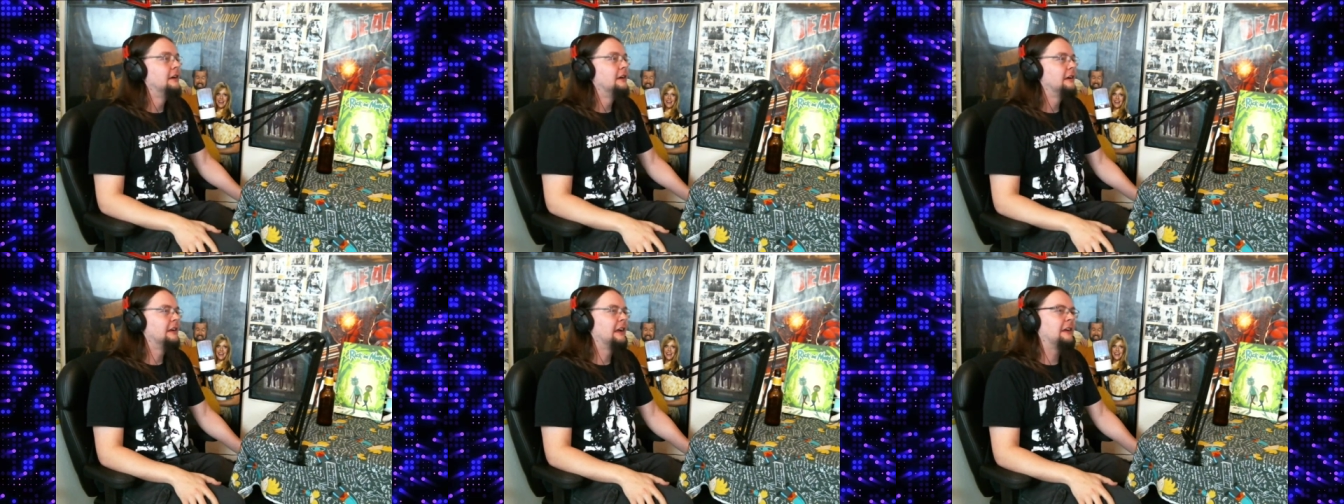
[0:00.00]

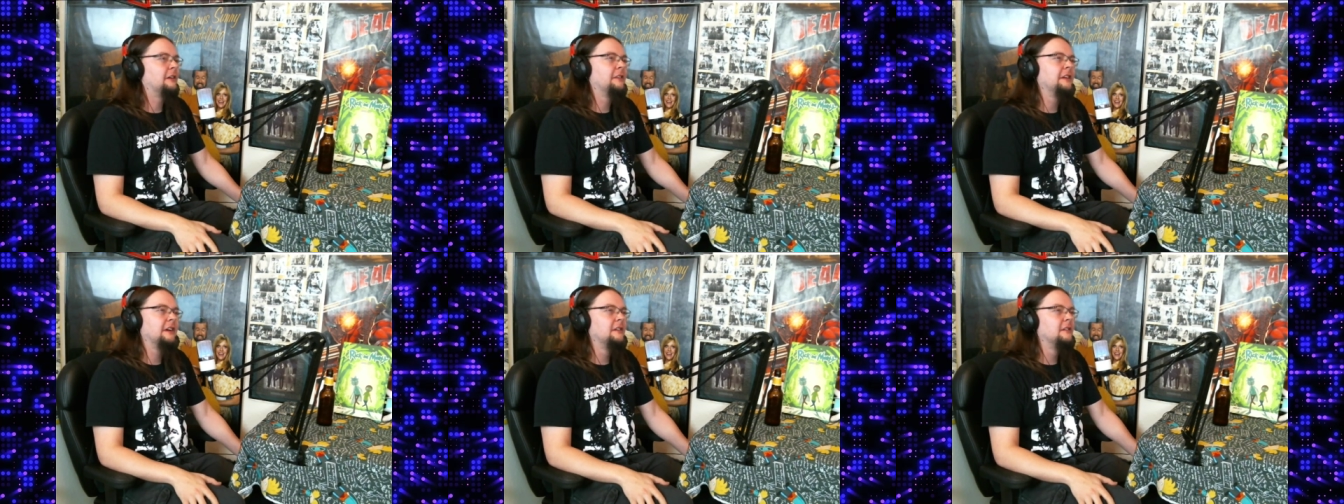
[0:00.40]
And I don't
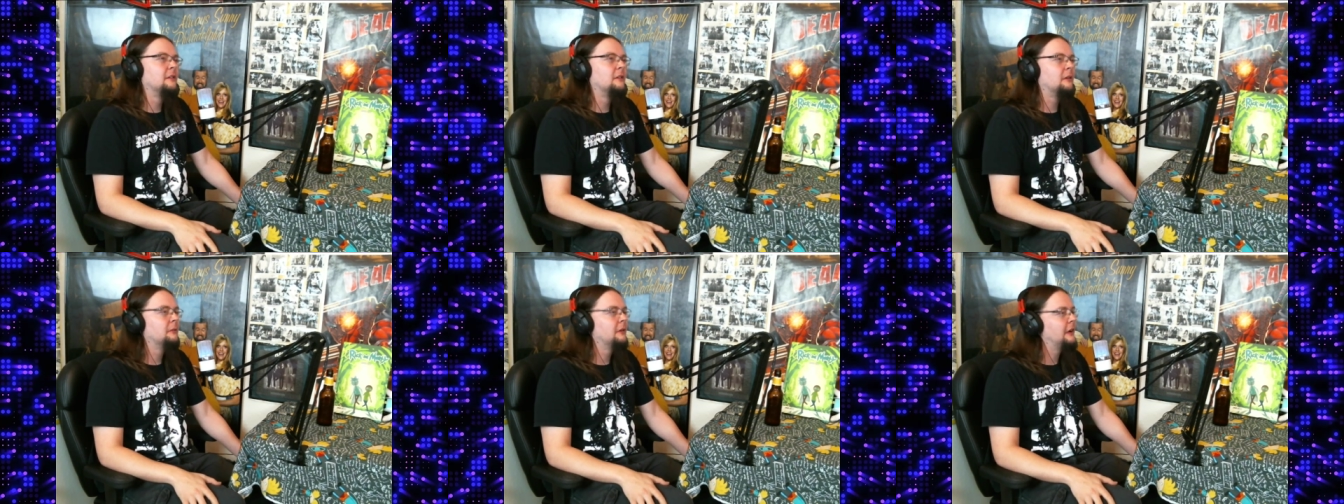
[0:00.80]
think
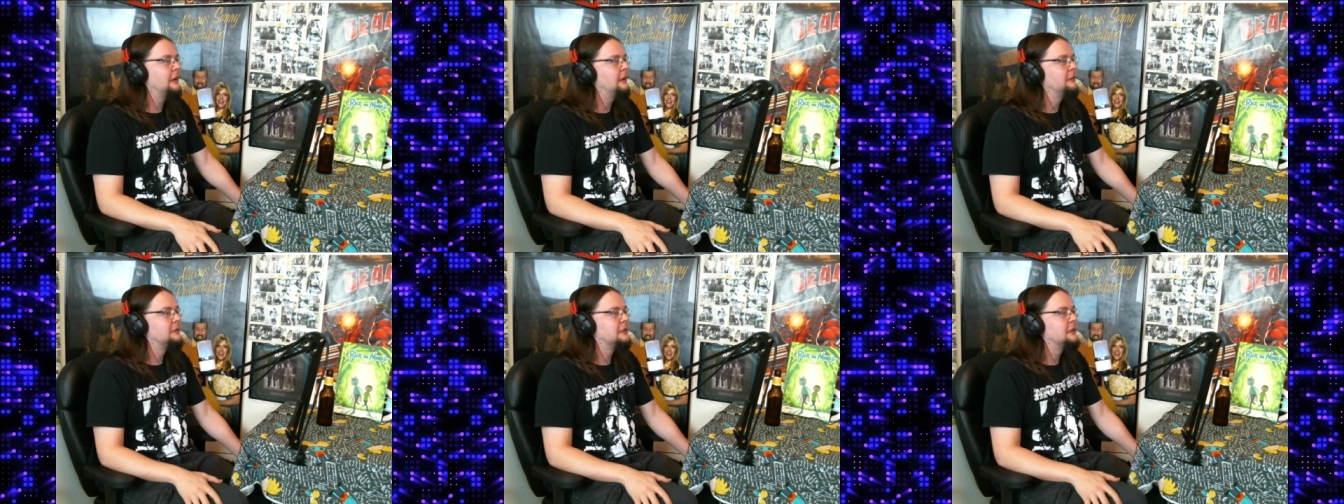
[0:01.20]
Norway
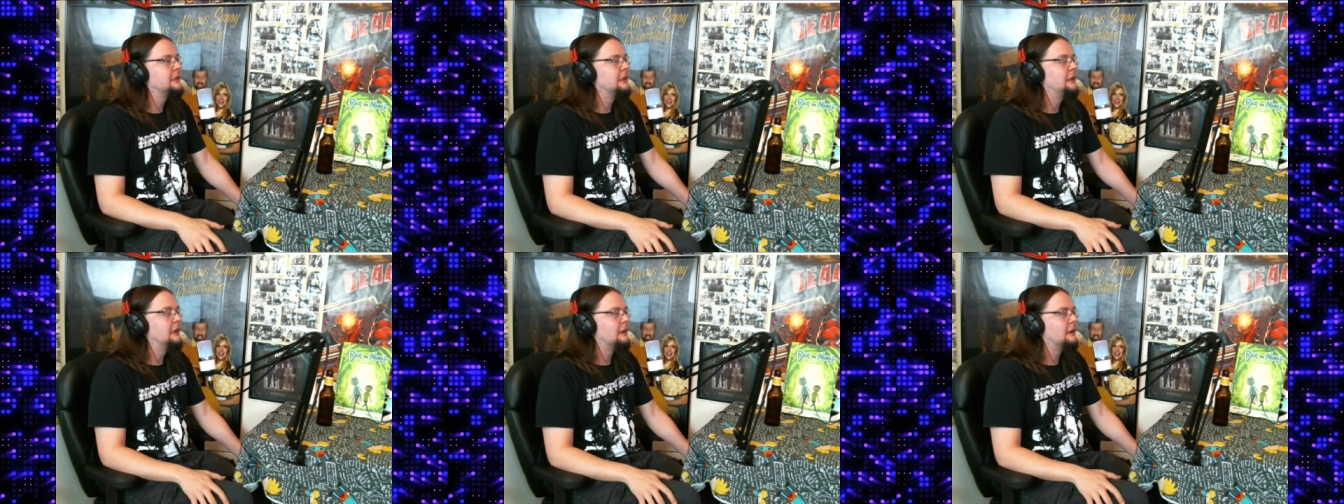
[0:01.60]
uses the
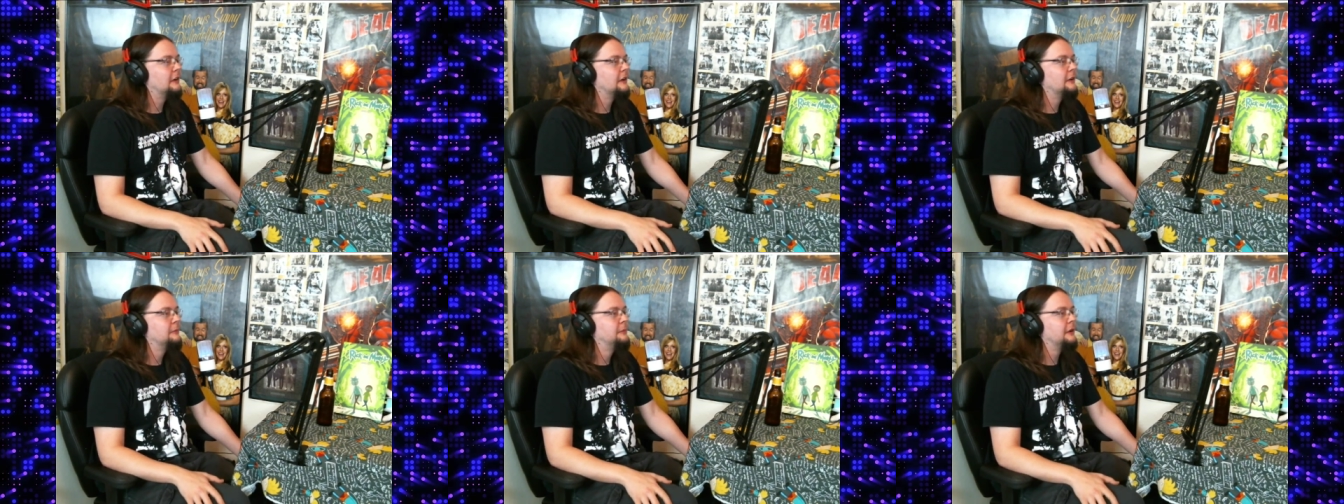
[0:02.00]

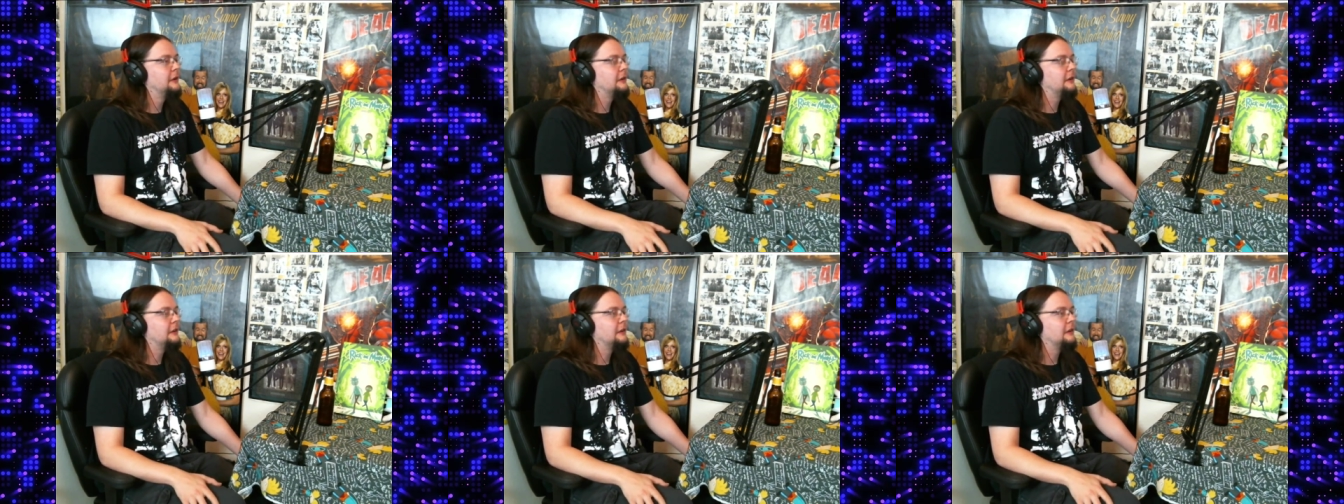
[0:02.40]
euro, but
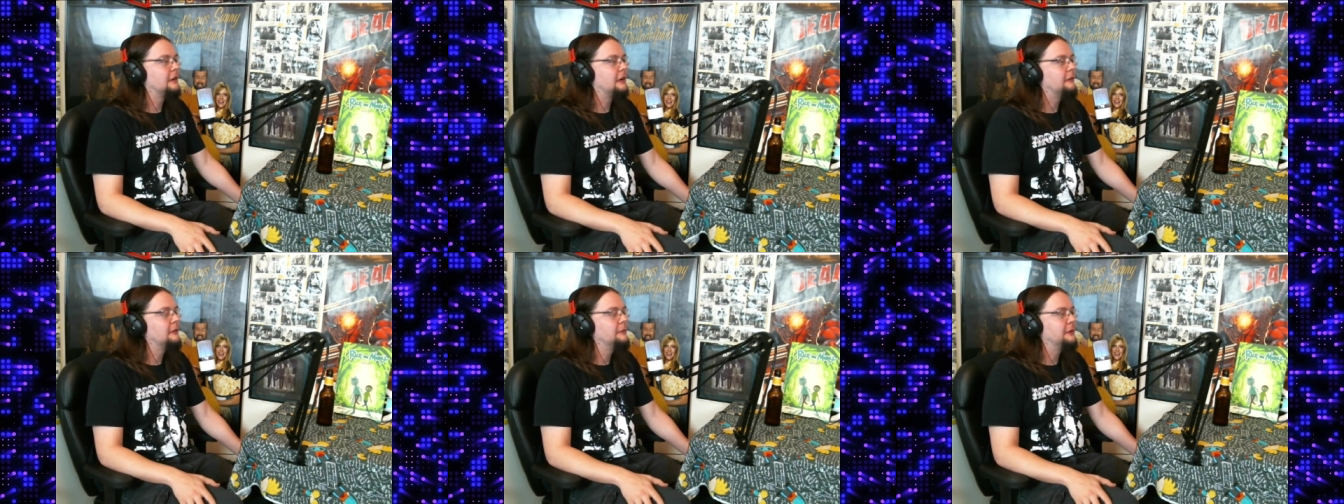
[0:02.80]
I
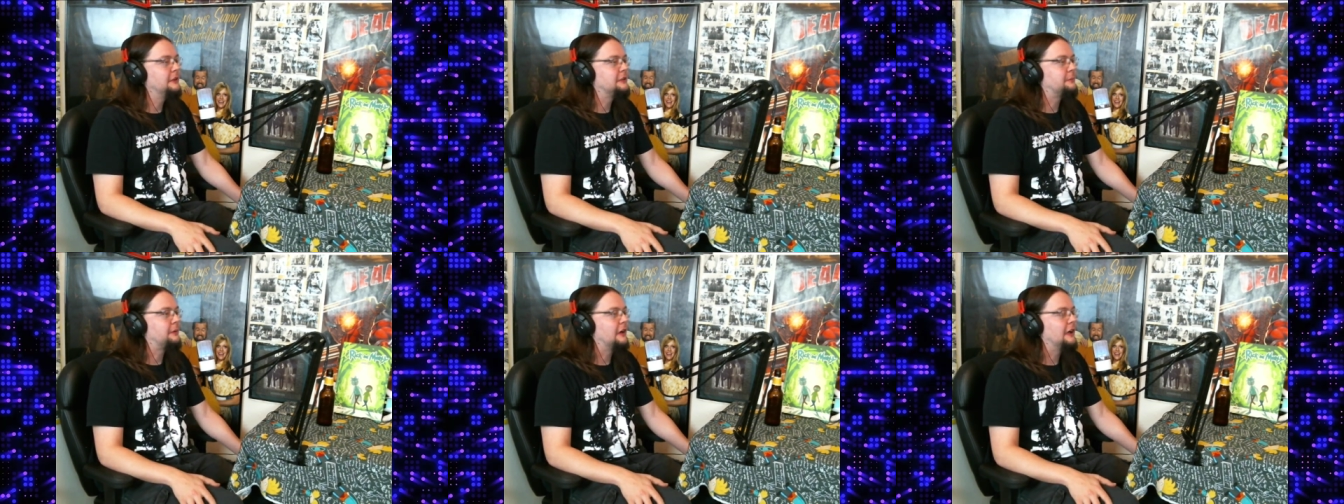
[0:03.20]
wouldn't be
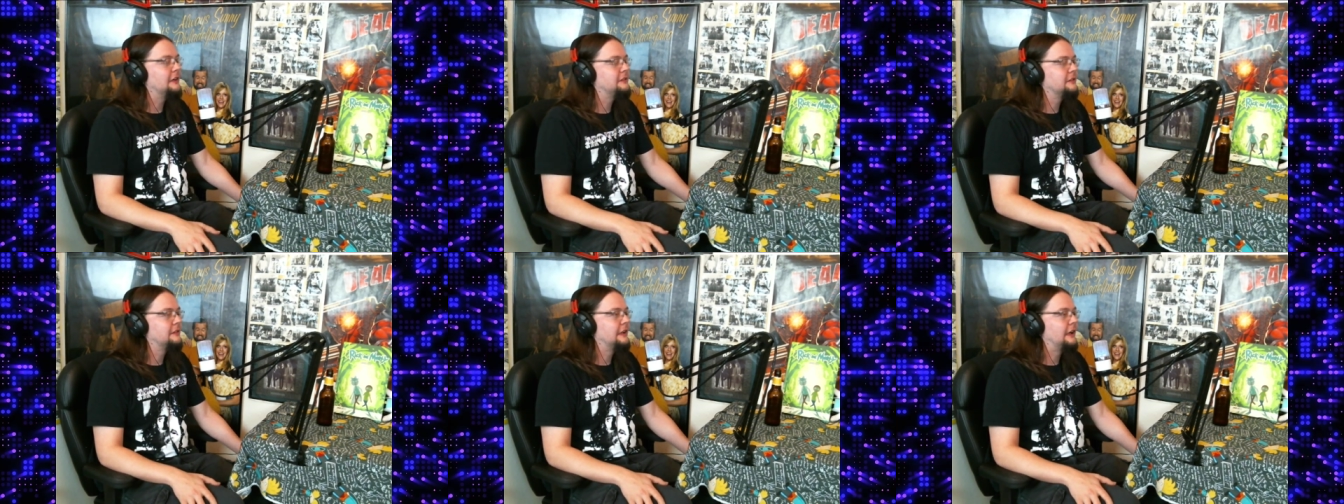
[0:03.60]

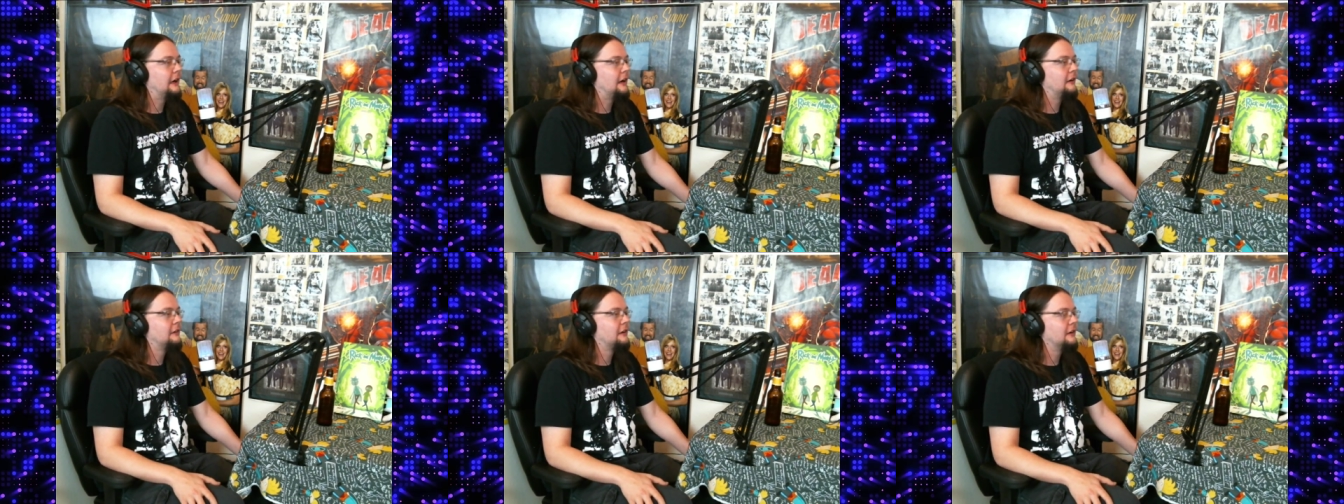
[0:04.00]
surprised if
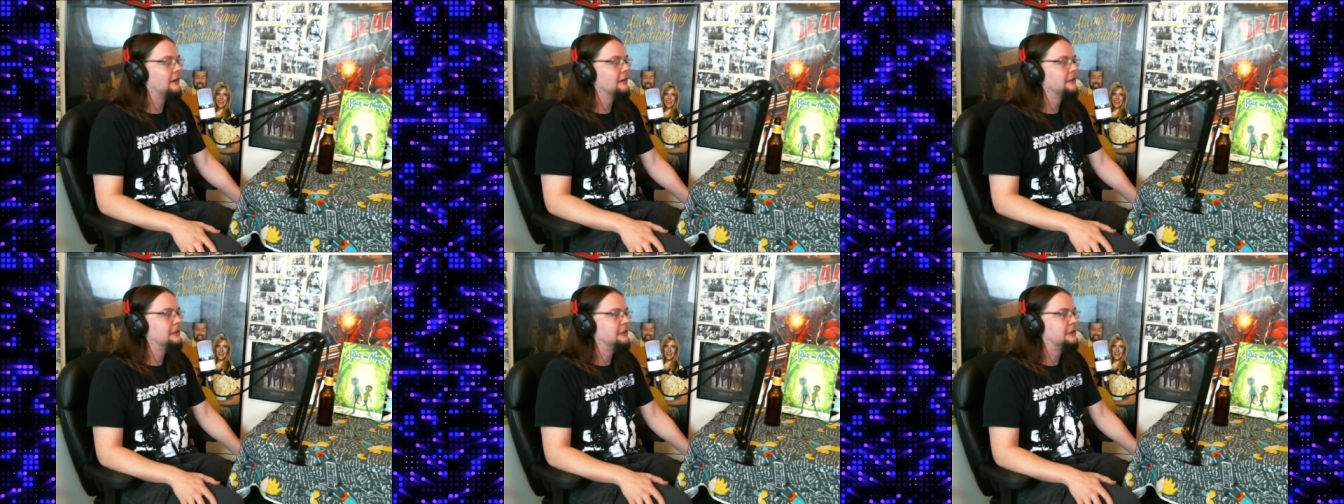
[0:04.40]
their
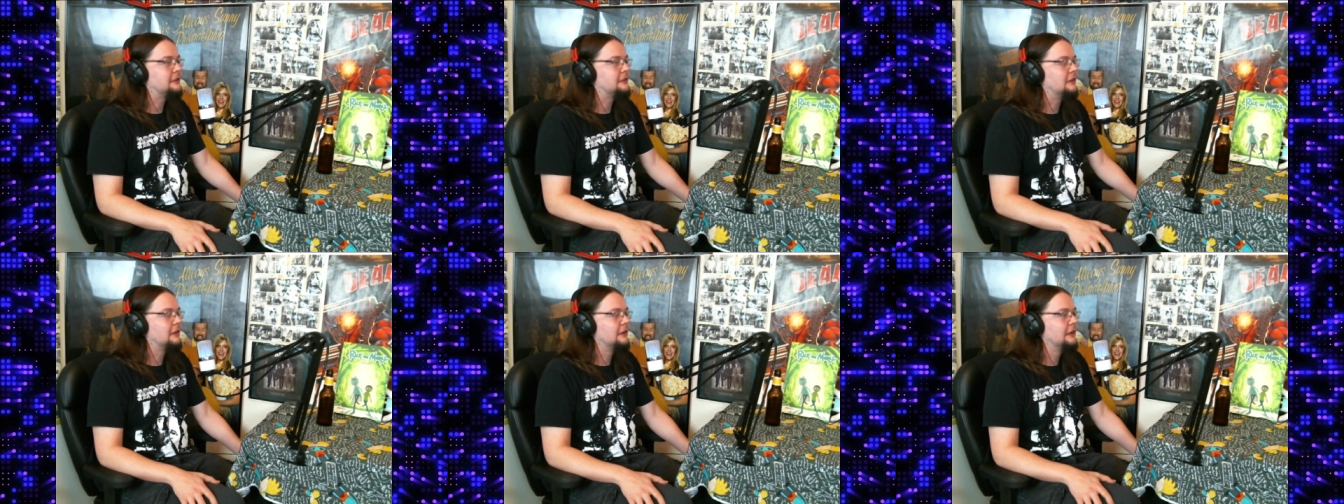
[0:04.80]
currency is
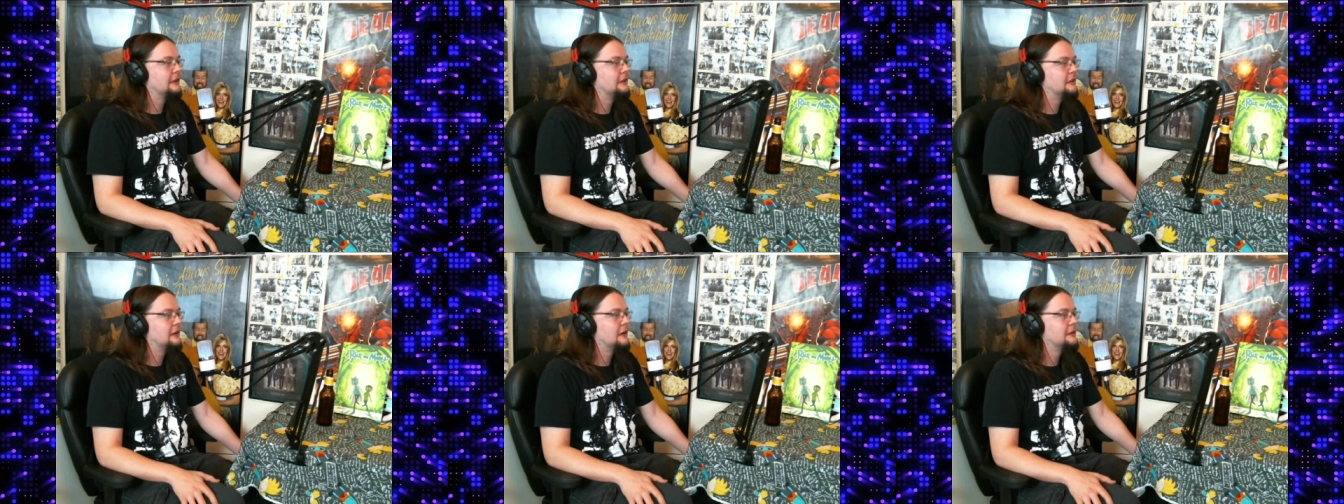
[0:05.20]
stronger than
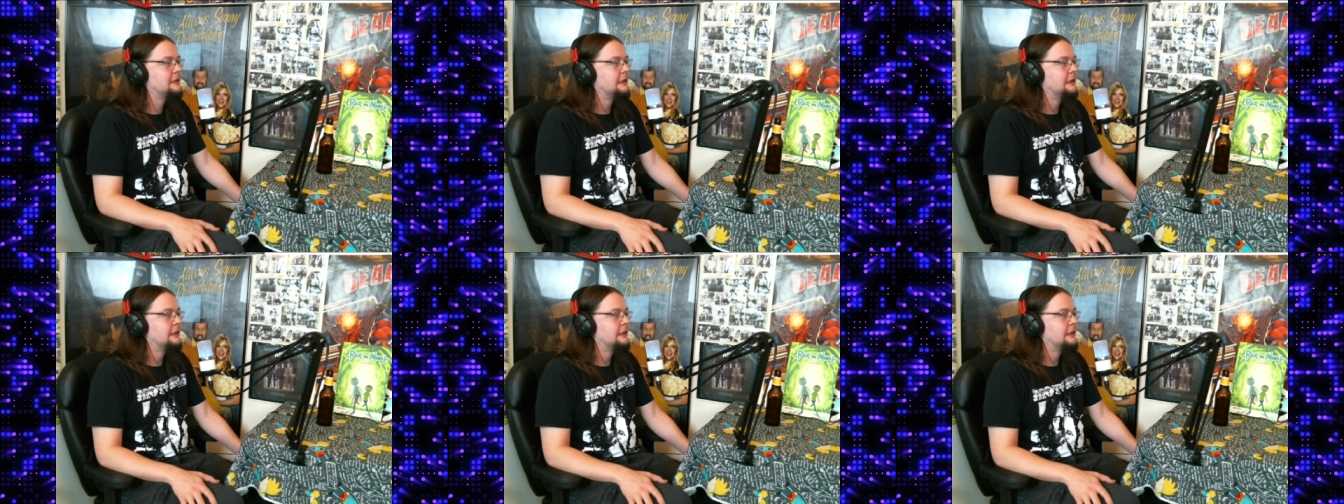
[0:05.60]
ours.